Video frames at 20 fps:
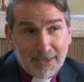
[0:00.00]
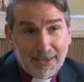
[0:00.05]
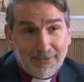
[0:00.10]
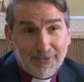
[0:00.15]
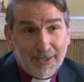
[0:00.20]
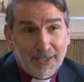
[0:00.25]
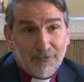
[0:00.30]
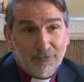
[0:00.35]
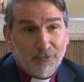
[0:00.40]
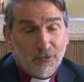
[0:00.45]

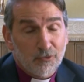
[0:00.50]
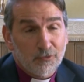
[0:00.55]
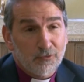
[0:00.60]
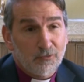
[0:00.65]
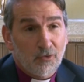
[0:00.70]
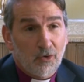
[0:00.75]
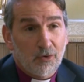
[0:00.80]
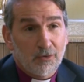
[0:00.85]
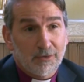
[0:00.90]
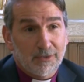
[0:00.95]
that,
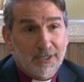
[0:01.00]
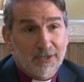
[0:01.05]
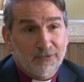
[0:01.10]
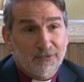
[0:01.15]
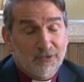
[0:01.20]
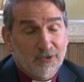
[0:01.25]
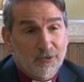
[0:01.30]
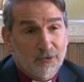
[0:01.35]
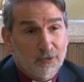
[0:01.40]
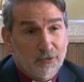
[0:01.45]
first of all,
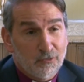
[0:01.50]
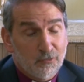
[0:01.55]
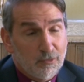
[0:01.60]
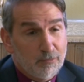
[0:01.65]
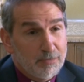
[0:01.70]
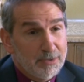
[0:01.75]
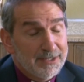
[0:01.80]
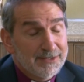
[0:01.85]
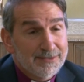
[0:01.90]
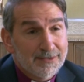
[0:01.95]
unless there is
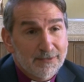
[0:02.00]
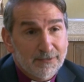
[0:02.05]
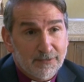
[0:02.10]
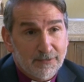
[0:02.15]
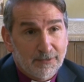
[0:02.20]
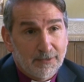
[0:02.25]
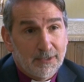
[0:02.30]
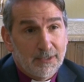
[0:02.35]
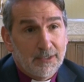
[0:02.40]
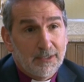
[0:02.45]

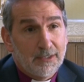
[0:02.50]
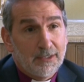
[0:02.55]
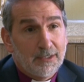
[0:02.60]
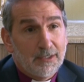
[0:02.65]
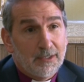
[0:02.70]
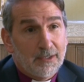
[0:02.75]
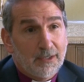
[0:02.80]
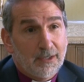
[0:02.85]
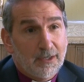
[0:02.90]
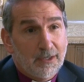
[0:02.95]
repentance
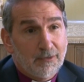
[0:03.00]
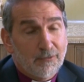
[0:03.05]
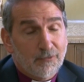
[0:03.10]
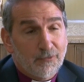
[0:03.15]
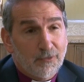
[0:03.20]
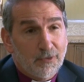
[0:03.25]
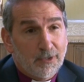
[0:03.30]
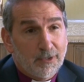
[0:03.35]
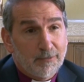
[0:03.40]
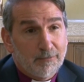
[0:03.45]

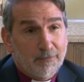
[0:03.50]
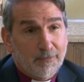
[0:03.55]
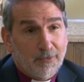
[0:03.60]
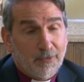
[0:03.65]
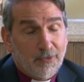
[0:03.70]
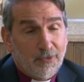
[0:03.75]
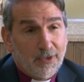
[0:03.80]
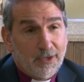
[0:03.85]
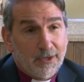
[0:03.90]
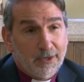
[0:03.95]
from
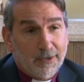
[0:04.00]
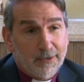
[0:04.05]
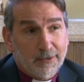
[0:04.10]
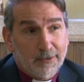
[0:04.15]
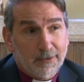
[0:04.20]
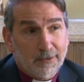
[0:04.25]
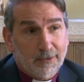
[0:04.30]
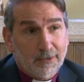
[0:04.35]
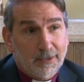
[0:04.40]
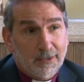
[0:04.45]

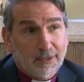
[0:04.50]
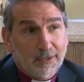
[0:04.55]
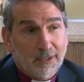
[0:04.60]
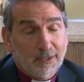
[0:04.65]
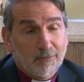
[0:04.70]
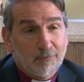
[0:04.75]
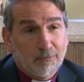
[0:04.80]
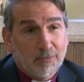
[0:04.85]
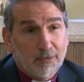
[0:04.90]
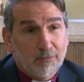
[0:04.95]
their
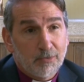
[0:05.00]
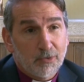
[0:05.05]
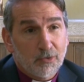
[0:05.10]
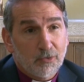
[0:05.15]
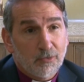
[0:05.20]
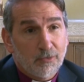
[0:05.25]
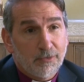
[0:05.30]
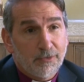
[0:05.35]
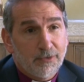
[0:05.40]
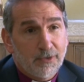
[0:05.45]

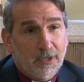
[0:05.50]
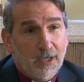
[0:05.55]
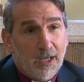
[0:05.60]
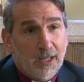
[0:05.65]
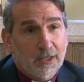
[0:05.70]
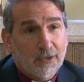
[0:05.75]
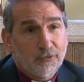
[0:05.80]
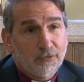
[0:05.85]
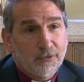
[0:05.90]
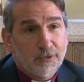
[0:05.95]
unbiblical
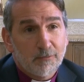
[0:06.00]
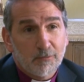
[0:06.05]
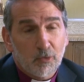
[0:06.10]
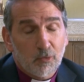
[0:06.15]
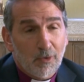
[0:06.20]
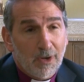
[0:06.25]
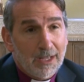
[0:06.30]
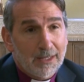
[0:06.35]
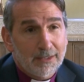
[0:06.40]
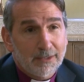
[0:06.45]
theology and
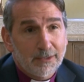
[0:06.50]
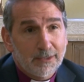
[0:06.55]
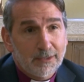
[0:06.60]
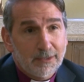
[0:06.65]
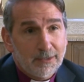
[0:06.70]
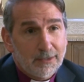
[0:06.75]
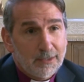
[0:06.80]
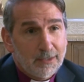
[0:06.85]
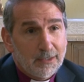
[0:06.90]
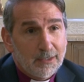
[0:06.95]

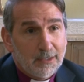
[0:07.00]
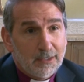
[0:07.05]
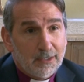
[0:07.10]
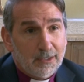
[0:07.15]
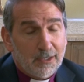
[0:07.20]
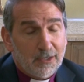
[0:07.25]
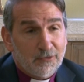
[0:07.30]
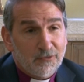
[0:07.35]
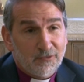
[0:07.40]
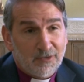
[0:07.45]
morality.
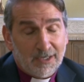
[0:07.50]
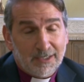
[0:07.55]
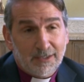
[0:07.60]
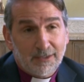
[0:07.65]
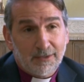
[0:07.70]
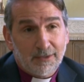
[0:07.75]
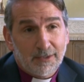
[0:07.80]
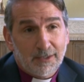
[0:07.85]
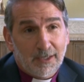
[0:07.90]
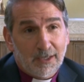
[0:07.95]

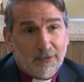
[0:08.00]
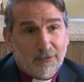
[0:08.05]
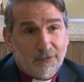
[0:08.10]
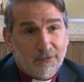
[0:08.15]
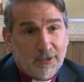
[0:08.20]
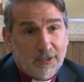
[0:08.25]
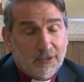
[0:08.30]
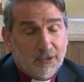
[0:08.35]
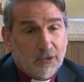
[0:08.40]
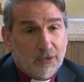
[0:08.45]
Secondly, I
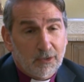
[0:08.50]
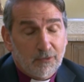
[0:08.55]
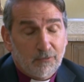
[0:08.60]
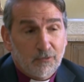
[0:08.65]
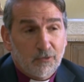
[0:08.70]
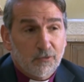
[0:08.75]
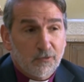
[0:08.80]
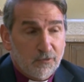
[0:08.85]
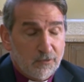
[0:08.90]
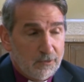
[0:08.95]
said,
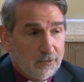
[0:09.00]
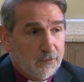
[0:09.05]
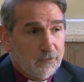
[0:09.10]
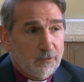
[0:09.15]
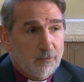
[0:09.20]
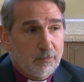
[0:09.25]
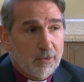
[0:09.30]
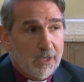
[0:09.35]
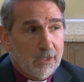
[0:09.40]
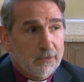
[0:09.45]
if you're
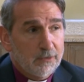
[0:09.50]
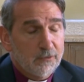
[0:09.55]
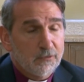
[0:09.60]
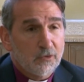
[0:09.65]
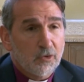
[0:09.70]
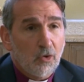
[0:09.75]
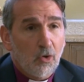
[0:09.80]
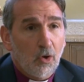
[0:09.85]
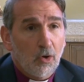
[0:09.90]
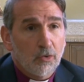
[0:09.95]
serious about
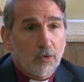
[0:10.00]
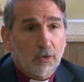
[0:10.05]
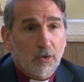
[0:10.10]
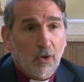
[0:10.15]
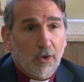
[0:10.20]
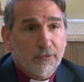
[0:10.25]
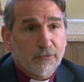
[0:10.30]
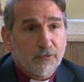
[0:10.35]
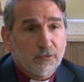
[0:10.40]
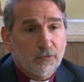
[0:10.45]
this, call the
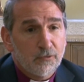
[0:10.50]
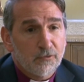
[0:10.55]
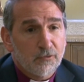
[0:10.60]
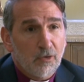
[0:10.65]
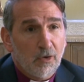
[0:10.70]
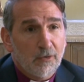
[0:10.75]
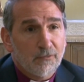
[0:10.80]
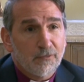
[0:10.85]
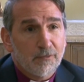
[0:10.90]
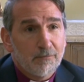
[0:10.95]

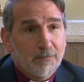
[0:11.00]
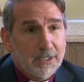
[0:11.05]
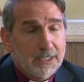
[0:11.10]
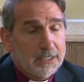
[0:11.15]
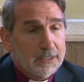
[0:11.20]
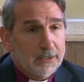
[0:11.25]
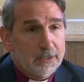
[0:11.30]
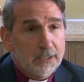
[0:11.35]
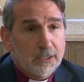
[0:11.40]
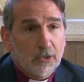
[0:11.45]
lawsuits off
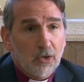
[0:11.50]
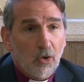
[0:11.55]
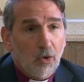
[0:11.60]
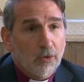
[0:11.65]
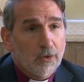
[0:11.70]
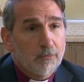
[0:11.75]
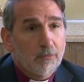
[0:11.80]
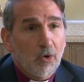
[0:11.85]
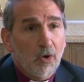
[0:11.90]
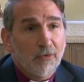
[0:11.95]
immediately,
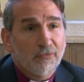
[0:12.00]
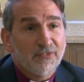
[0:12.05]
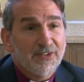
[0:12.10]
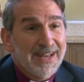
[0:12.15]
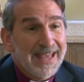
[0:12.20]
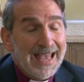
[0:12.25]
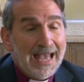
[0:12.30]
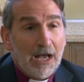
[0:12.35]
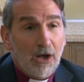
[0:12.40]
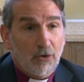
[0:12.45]
call them off
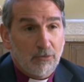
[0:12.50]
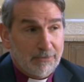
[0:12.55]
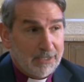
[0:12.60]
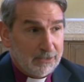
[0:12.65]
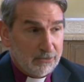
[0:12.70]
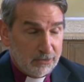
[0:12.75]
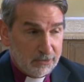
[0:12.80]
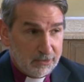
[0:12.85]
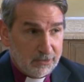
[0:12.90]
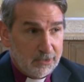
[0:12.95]
now.
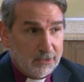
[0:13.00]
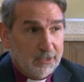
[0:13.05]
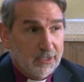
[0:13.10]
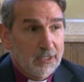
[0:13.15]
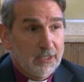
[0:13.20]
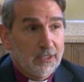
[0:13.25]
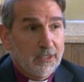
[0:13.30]
I looked at